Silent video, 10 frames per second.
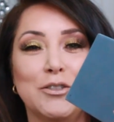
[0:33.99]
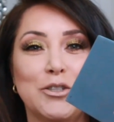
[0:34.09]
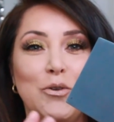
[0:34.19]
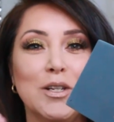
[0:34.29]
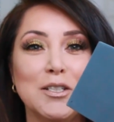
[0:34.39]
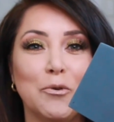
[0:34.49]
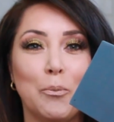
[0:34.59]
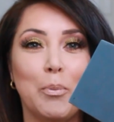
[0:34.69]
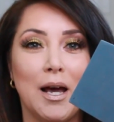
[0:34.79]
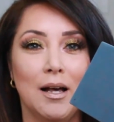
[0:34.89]
So this
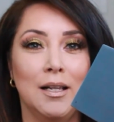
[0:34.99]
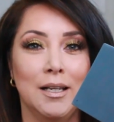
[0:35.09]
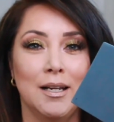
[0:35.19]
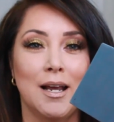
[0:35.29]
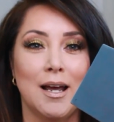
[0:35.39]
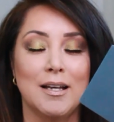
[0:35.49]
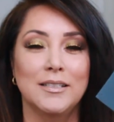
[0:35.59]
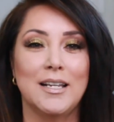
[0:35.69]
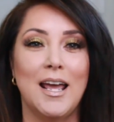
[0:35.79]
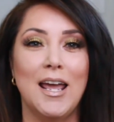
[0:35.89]
palette
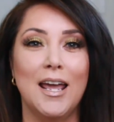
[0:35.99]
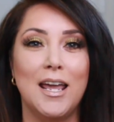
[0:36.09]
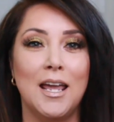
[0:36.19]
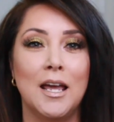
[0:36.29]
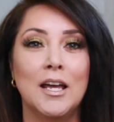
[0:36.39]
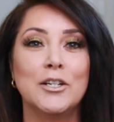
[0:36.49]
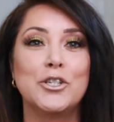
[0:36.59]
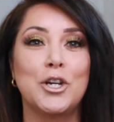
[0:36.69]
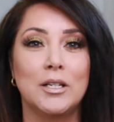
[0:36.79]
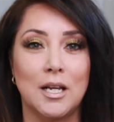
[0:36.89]
has a
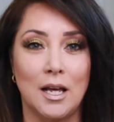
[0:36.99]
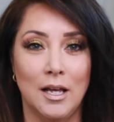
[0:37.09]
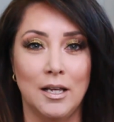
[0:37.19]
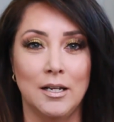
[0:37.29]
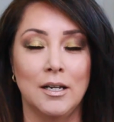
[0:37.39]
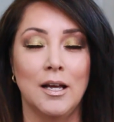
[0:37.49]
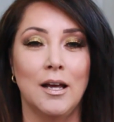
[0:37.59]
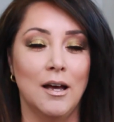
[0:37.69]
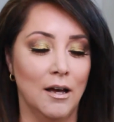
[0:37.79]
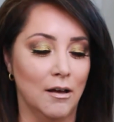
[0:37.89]
shit ton
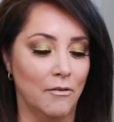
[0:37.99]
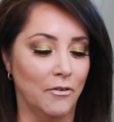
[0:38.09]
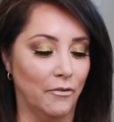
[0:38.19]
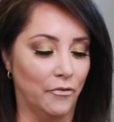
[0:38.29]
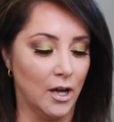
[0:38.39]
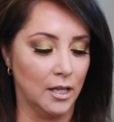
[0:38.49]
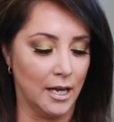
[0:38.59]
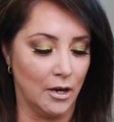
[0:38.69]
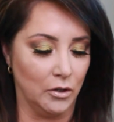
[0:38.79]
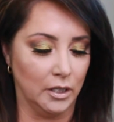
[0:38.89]
of
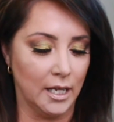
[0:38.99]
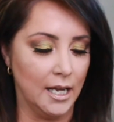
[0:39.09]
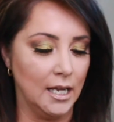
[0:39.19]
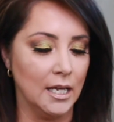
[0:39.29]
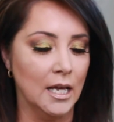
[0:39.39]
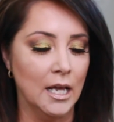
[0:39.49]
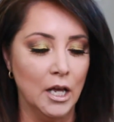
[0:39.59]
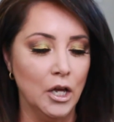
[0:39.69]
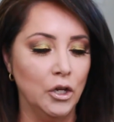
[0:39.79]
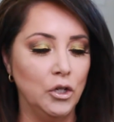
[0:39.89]
fallout. Like,
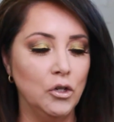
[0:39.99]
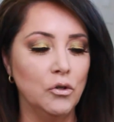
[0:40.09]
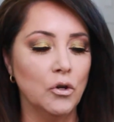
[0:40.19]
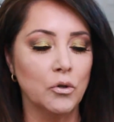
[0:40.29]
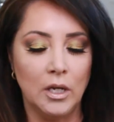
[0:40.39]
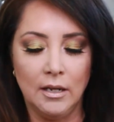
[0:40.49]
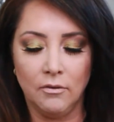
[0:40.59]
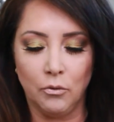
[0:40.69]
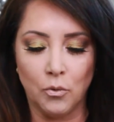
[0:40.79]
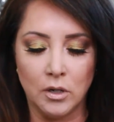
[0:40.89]
you don't
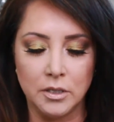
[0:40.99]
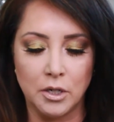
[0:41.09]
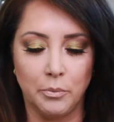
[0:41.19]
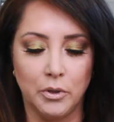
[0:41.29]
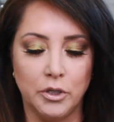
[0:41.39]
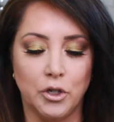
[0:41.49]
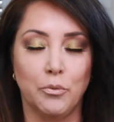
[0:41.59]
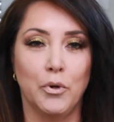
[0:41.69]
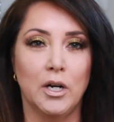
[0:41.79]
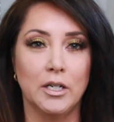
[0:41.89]
even want to put
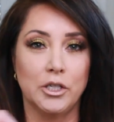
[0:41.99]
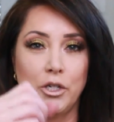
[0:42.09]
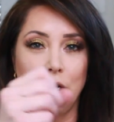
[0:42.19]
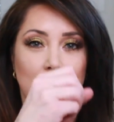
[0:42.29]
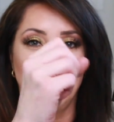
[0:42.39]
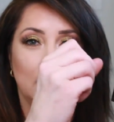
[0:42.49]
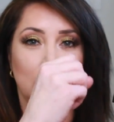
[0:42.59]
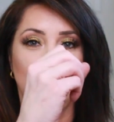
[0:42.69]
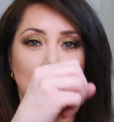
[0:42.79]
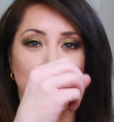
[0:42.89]
your brush
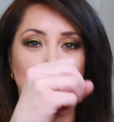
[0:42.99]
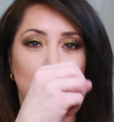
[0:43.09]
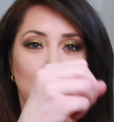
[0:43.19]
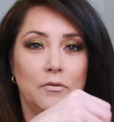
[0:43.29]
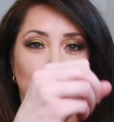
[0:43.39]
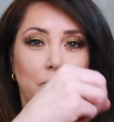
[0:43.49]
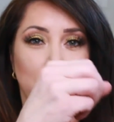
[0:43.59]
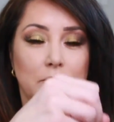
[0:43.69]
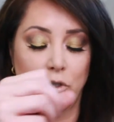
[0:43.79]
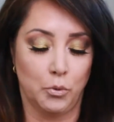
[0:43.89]
and kind of
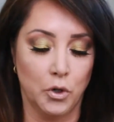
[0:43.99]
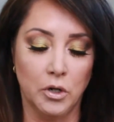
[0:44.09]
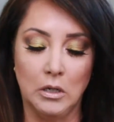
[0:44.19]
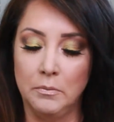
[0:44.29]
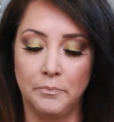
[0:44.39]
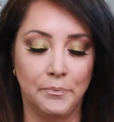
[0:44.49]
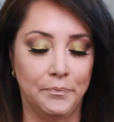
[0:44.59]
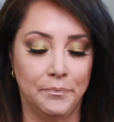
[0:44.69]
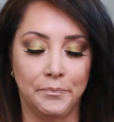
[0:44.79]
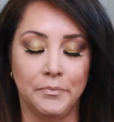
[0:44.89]
swirl.
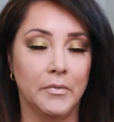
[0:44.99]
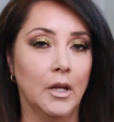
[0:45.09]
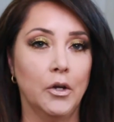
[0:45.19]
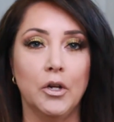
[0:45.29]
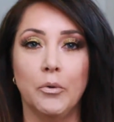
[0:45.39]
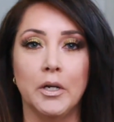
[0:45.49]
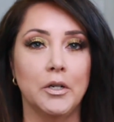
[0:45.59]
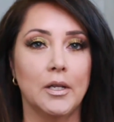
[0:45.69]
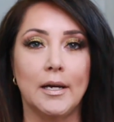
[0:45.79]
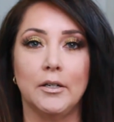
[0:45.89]
No, you don't want
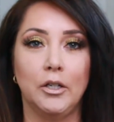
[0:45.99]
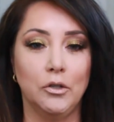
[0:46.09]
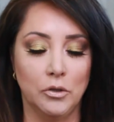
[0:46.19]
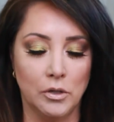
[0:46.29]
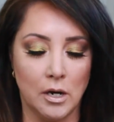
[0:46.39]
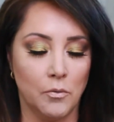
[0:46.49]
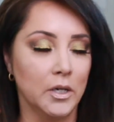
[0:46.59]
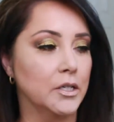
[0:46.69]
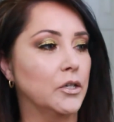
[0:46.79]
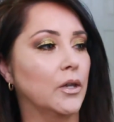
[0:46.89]
to do that. You do not
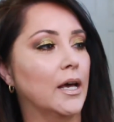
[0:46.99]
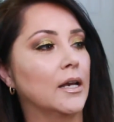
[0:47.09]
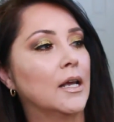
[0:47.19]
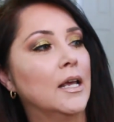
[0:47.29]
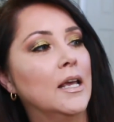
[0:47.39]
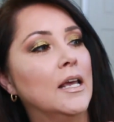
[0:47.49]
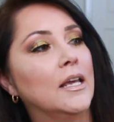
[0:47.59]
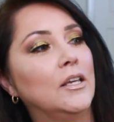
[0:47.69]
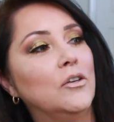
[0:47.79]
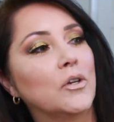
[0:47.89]
want to do that.
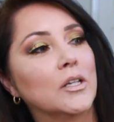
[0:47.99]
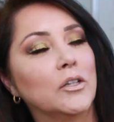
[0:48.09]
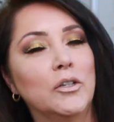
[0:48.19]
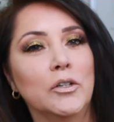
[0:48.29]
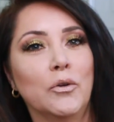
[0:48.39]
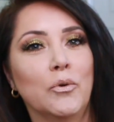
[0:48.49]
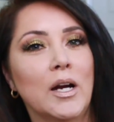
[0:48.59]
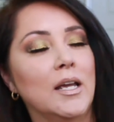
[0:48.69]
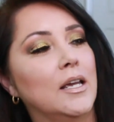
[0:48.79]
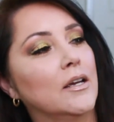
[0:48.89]
You can look
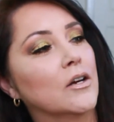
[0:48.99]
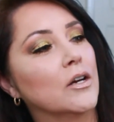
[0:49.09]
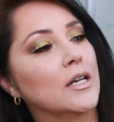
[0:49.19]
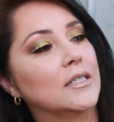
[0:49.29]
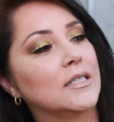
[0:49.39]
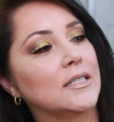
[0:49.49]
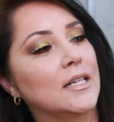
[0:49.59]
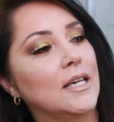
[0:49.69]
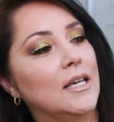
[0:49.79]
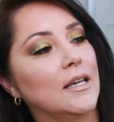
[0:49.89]
right here and
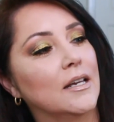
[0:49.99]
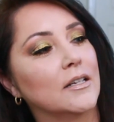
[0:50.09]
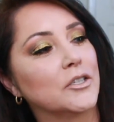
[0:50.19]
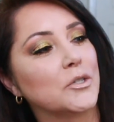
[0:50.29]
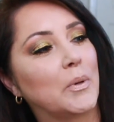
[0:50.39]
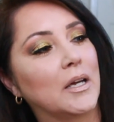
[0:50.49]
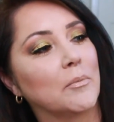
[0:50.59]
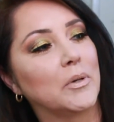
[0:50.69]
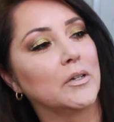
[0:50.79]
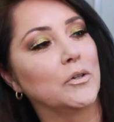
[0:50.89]
see, and I'll just pick
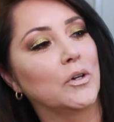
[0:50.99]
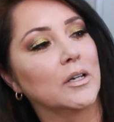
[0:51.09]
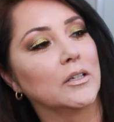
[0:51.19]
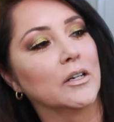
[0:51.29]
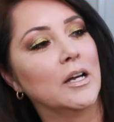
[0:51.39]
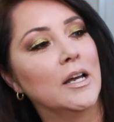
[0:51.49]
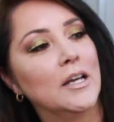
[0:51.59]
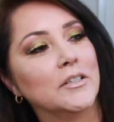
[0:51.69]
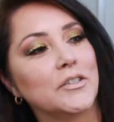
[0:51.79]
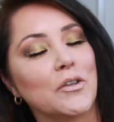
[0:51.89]
up a new color.
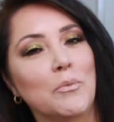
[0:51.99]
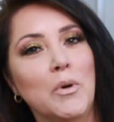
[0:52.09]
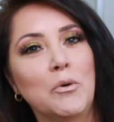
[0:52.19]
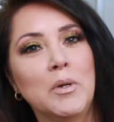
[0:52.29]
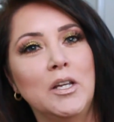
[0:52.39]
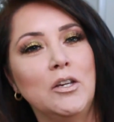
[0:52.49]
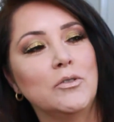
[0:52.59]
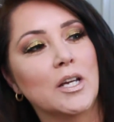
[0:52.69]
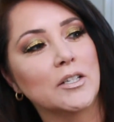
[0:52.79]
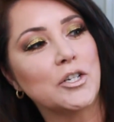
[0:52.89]
So the moment
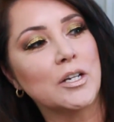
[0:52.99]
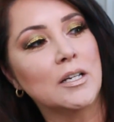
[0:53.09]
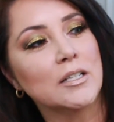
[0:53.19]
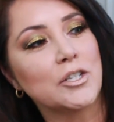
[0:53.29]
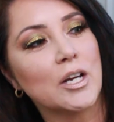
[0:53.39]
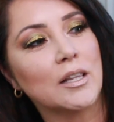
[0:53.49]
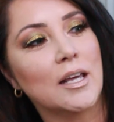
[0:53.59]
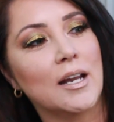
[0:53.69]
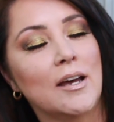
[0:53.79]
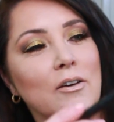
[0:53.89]
you touch it, check
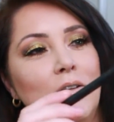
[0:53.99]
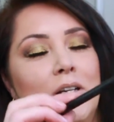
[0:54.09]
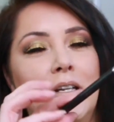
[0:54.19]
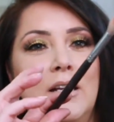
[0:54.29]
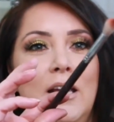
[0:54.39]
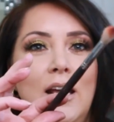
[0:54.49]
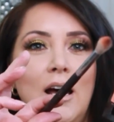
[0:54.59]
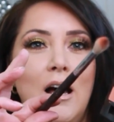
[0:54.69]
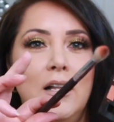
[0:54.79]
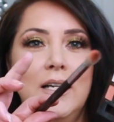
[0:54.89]
that out.
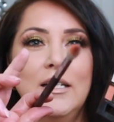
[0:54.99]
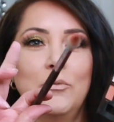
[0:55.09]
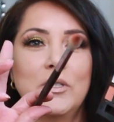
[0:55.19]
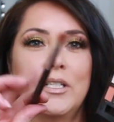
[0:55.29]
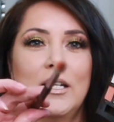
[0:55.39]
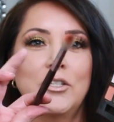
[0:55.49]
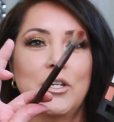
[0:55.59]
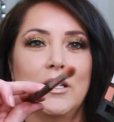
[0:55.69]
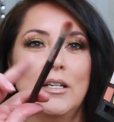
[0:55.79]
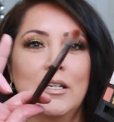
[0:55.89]
All I did was touch
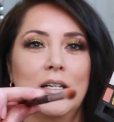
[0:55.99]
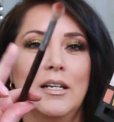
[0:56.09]
it.